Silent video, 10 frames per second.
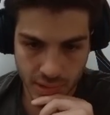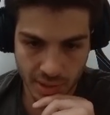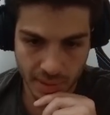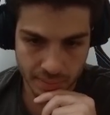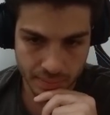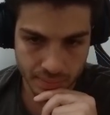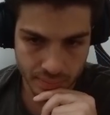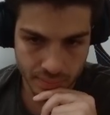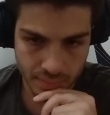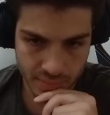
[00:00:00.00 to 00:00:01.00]
Come on.
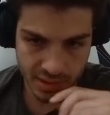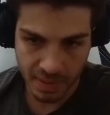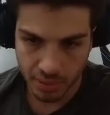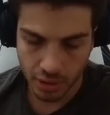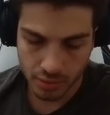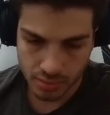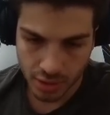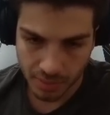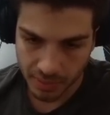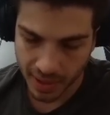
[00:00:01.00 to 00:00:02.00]
Just be blue.
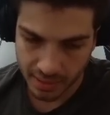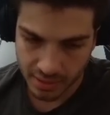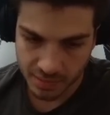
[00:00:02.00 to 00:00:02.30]
Don't be red.